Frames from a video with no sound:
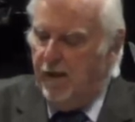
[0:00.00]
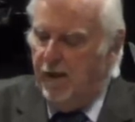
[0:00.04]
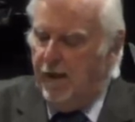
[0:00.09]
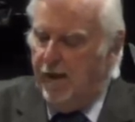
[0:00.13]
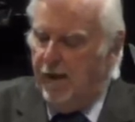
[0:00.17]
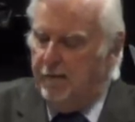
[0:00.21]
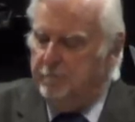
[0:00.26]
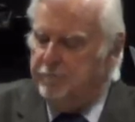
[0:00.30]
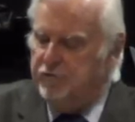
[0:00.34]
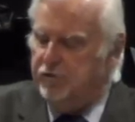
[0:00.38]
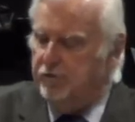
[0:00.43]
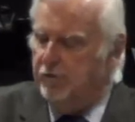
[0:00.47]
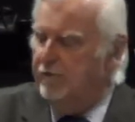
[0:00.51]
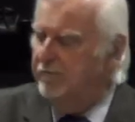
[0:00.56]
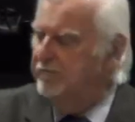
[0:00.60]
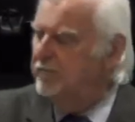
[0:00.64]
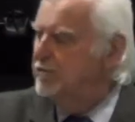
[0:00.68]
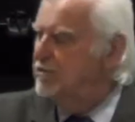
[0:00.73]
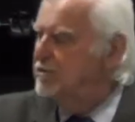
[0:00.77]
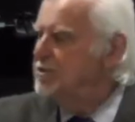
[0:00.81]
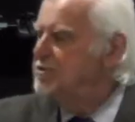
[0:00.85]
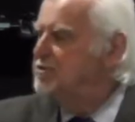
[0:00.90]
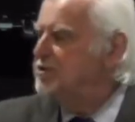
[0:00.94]
I'm sure if
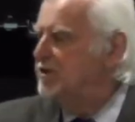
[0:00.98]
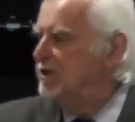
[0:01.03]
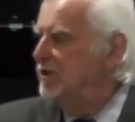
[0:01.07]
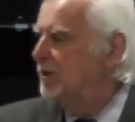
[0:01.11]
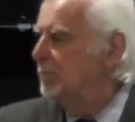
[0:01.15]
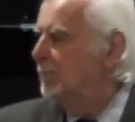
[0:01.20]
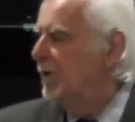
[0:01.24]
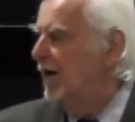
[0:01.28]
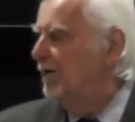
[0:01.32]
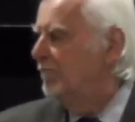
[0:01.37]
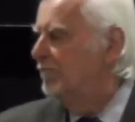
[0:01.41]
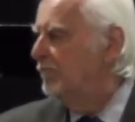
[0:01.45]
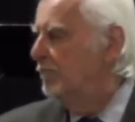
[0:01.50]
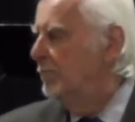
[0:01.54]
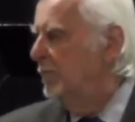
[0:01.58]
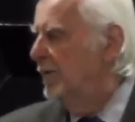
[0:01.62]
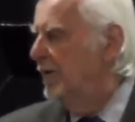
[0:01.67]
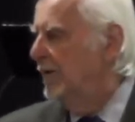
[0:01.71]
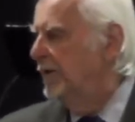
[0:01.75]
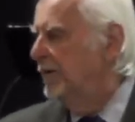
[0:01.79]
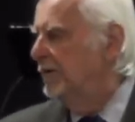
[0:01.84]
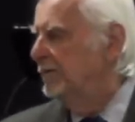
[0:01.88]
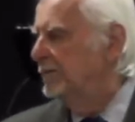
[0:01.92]
you just think about for a
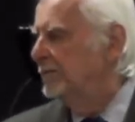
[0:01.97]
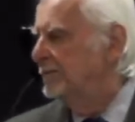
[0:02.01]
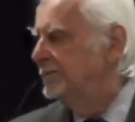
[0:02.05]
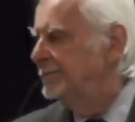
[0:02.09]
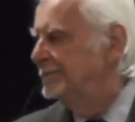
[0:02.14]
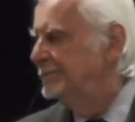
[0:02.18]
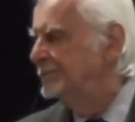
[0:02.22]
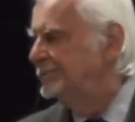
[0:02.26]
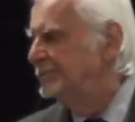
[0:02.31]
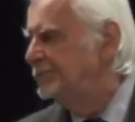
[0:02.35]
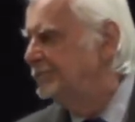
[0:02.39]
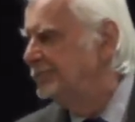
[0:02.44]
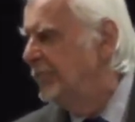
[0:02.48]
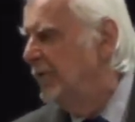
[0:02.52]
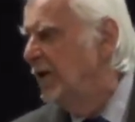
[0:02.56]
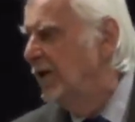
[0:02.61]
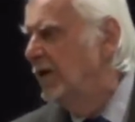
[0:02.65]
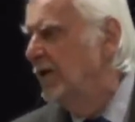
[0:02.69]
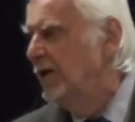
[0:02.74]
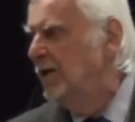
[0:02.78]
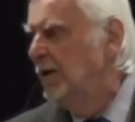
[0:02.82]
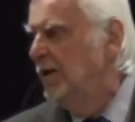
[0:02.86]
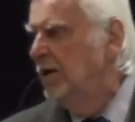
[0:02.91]
minute,
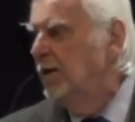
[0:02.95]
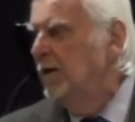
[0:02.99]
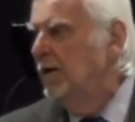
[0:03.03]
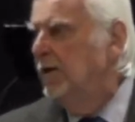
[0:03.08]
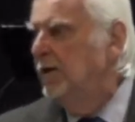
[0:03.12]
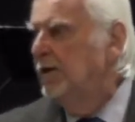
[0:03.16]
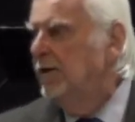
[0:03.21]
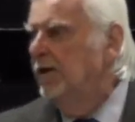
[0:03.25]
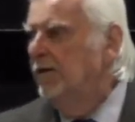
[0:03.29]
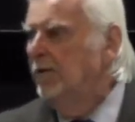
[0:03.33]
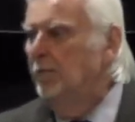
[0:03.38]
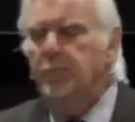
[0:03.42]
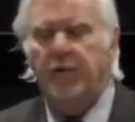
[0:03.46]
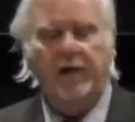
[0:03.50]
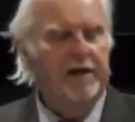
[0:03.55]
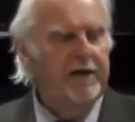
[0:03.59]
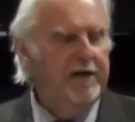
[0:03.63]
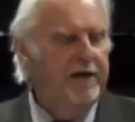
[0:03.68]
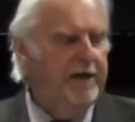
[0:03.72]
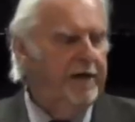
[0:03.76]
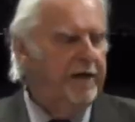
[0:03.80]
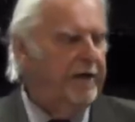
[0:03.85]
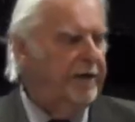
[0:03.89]

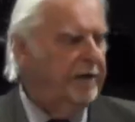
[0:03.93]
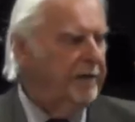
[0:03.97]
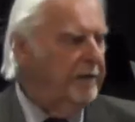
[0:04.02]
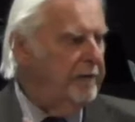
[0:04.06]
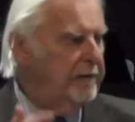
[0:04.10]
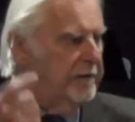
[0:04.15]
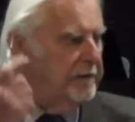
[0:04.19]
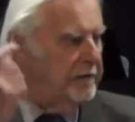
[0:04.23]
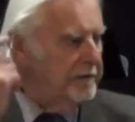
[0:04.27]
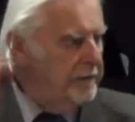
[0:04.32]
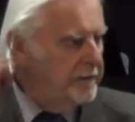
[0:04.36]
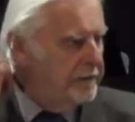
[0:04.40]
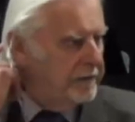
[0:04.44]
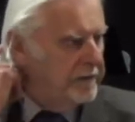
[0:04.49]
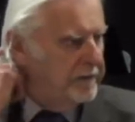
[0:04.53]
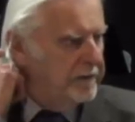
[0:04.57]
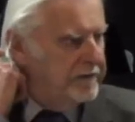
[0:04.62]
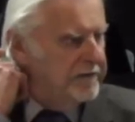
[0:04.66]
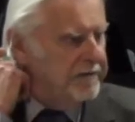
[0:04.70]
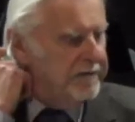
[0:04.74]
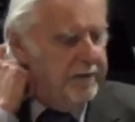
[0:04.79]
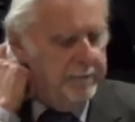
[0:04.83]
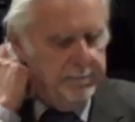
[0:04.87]
everybody in here can look
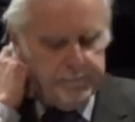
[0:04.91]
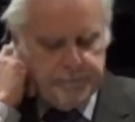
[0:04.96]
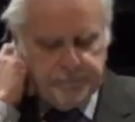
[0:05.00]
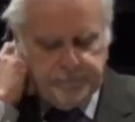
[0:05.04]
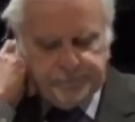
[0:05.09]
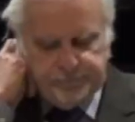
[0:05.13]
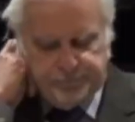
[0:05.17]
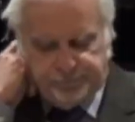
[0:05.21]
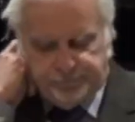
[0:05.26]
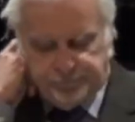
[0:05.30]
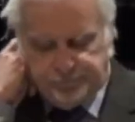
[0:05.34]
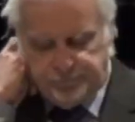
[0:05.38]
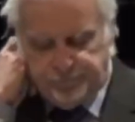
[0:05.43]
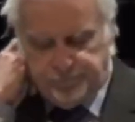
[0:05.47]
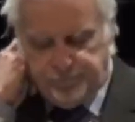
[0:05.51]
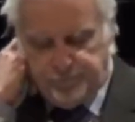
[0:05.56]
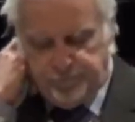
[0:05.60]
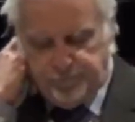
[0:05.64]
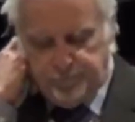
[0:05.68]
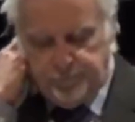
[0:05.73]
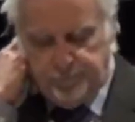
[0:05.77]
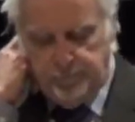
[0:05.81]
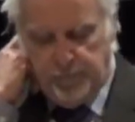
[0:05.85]
at some,
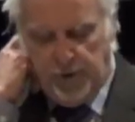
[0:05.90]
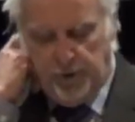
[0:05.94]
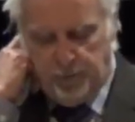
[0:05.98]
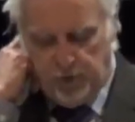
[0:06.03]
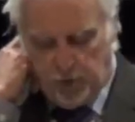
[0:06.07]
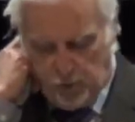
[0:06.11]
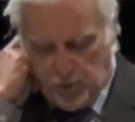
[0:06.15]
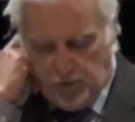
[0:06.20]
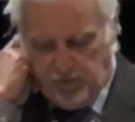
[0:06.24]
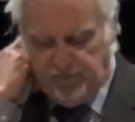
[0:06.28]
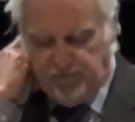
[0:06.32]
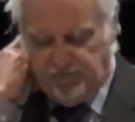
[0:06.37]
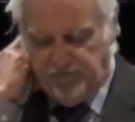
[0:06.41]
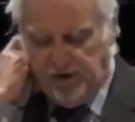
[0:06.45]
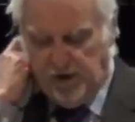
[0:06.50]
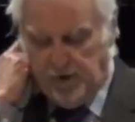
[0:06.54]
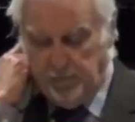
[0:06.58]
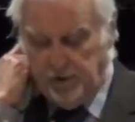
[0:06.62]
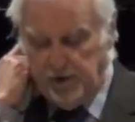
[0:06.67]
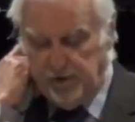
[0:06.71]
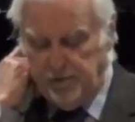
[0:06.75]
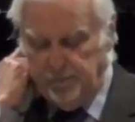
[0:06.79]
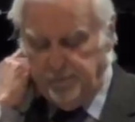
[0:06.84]
maybe your own
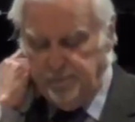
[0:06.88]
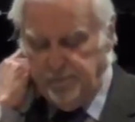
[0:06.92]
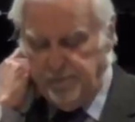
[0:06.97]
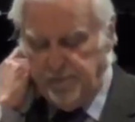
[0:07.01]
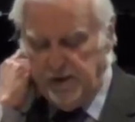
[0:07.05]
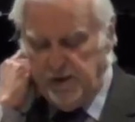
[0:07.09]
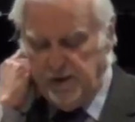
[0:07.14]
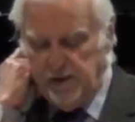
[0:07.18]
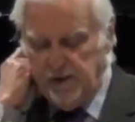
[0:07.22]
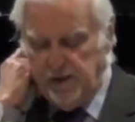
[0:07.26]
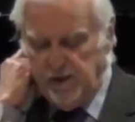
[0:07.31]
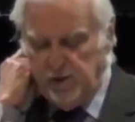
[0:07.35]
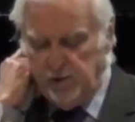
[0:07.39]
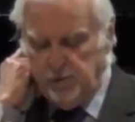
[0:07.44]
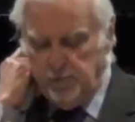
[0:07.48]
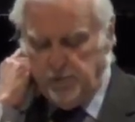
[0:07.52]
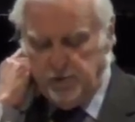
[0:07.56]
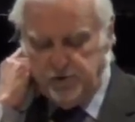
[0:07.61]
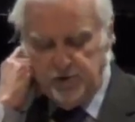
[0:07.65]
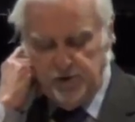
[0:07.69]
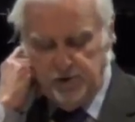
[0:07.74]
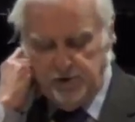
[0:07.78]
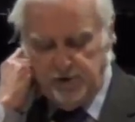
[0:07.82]
family,
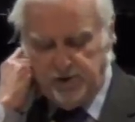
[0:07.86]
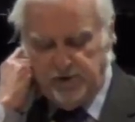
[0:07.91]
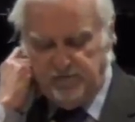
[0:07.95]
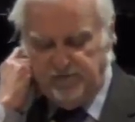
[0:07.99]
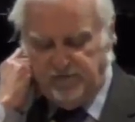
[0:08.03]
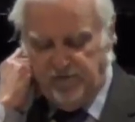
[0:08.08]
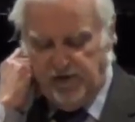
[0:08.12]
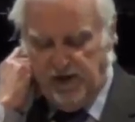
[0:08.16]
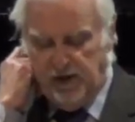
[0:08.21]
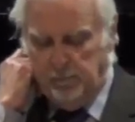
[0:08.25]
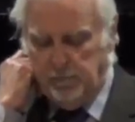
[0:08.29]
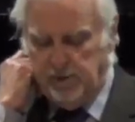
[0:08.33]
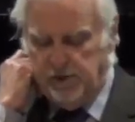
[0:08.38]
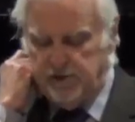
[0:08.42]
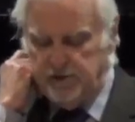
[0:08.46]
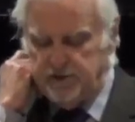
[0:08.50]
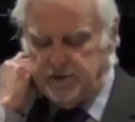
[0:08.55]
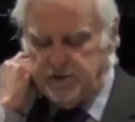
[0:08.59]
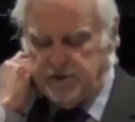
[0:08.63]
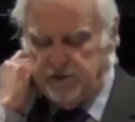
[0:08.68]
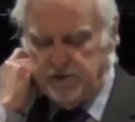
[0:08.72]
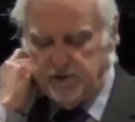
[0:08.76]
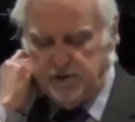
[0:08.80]
but you look at
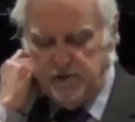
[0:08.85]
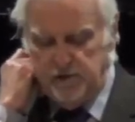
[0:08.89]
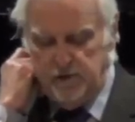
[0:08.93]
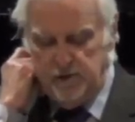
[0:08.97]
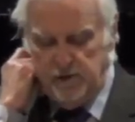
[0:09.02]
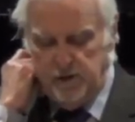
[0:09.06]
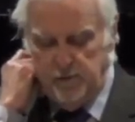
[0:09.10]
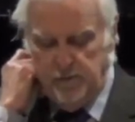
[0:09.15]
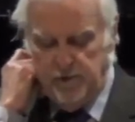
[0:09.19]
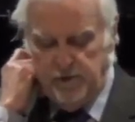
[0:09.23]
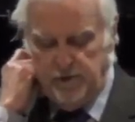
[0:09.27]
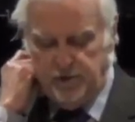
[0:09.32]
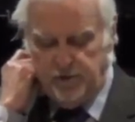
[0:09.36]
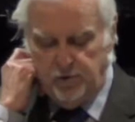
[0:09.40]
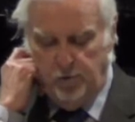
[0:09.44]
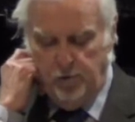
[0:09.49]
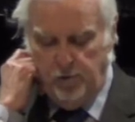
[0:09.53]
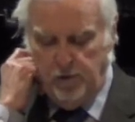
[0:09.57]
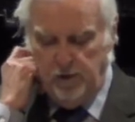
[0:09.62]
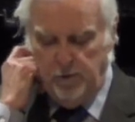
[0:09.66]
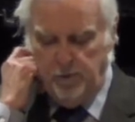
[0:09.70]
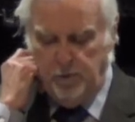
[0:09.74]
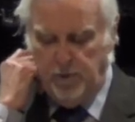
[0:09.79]
families that have been
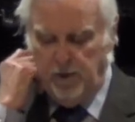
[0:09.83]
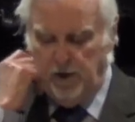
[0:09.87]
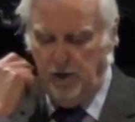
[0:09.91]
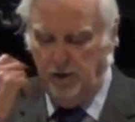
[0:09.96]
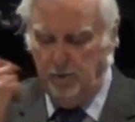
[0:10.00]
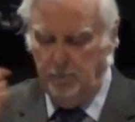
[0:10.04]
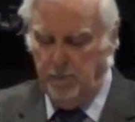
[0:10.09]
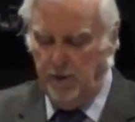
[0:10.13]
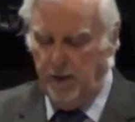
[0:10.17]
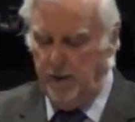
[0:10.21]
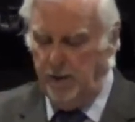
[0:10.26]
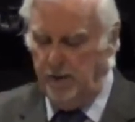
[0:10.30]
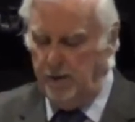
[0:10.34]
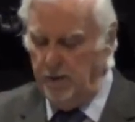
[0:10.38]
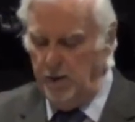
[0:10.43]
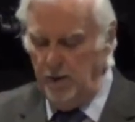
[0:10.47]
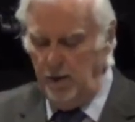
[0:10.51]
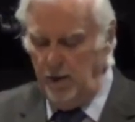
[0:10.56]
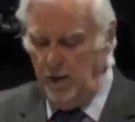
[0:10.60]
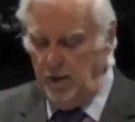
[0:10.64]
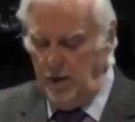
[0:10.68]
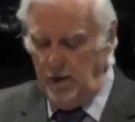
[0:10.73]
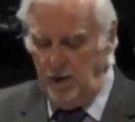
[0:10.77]
torn apart by
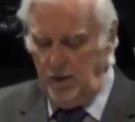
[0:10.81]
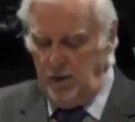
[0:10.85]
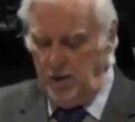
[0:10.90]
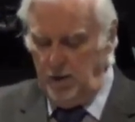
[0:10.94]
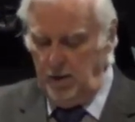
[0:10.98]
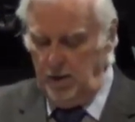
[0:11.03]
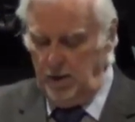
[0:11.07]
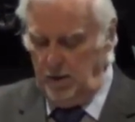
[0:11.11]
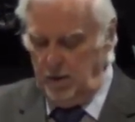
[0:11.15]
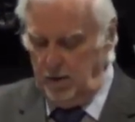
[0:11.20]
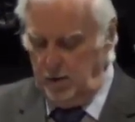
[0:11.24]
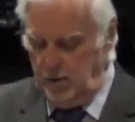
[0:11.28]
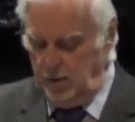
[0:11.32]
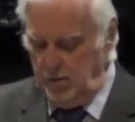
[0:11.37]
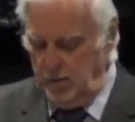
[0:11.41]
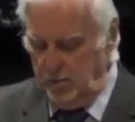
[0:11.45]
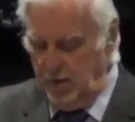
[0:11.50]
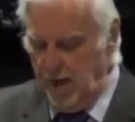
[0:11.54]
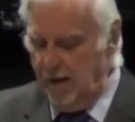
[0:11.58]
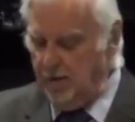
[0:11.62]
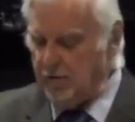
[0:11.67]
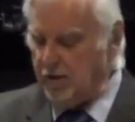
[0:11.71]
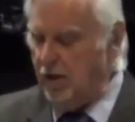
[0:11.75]

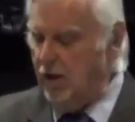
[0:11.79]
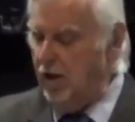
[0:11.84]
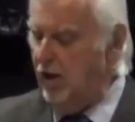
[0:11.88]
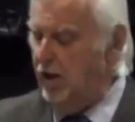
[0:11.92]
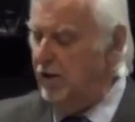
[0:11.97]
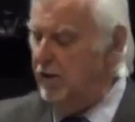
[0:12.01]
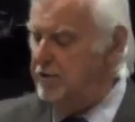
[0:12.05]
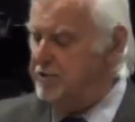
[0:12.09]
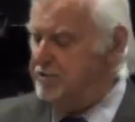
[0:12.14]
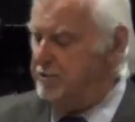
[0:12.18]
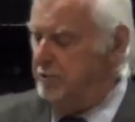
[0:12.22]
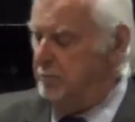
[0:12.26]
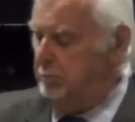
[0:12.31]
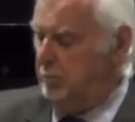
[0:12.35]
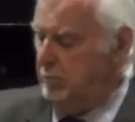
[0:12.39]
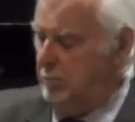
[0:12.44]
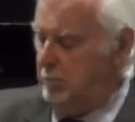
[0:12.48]
alcoholism